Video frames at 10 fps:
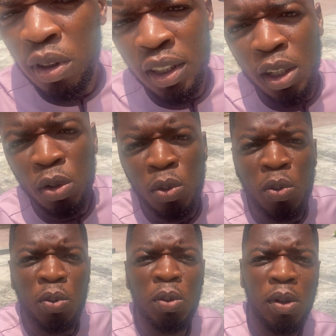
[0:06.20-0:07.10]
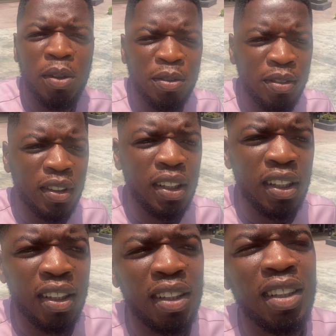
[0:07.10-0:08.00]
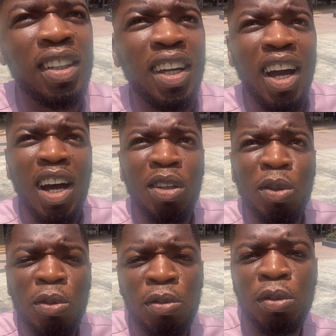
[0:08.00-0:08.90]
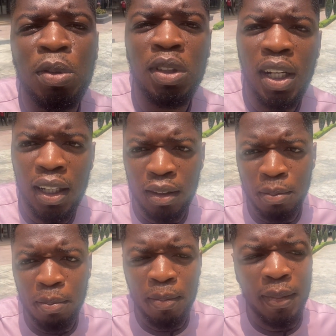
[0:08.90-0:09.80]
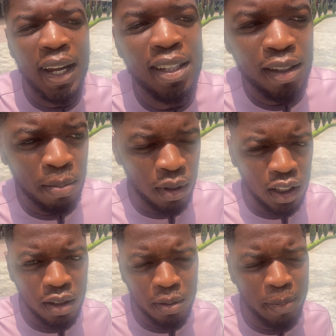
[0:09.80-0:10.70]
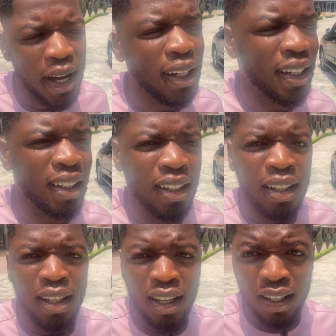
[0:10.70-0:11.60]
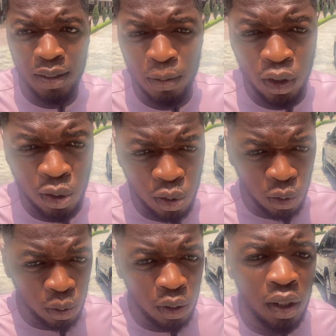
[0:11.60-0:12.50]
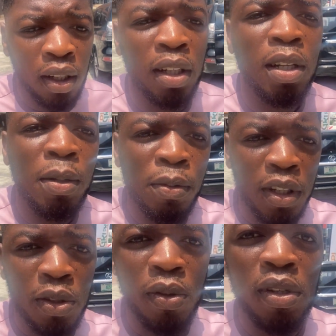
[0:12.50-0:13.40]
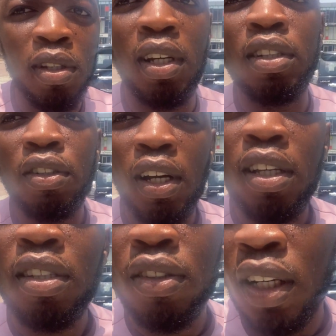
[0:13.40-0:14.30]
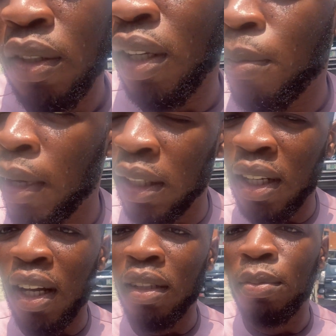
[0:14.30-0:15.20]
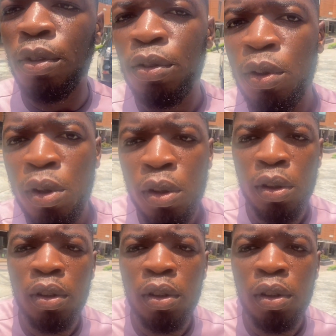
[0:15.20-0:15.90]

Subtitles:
day two of the Agrofood and plastprintpack exhibition show. I'm walking towards the entrance, trying to get my tag before